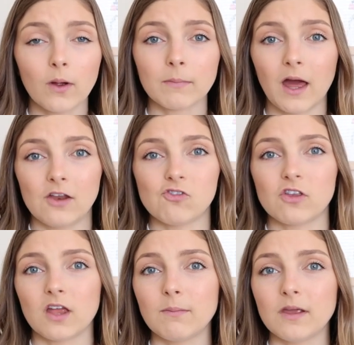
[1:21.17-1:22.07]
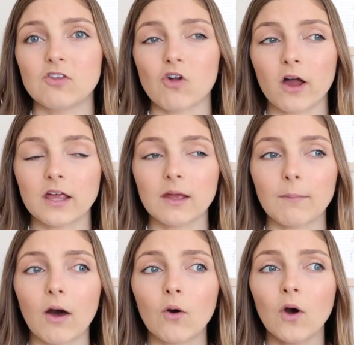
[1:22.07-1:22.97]
I'm kind of just going to be talking
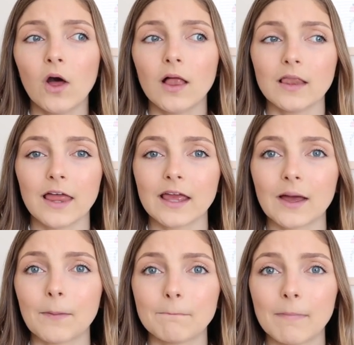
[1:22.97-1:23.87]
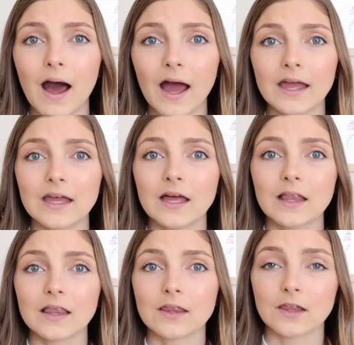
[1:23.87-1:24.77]
about like my
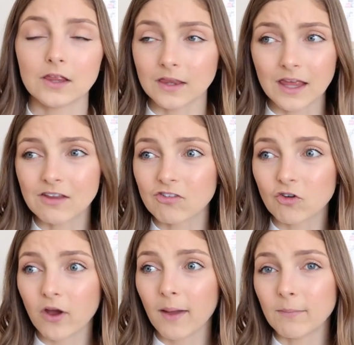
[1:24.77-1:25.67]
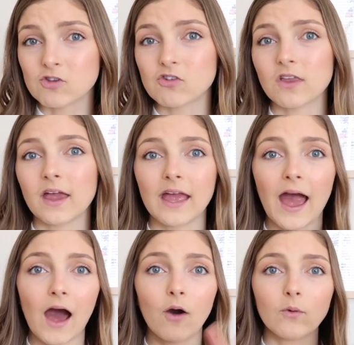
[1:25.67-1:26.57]
Instagram and just like
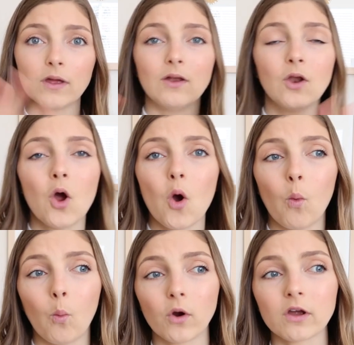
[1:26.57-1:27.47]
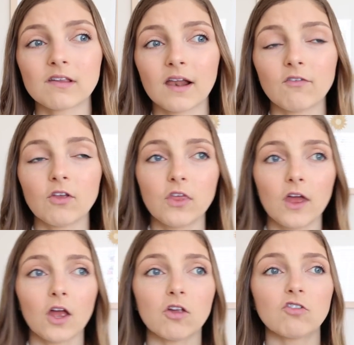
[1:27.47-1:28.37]
how it works and everything.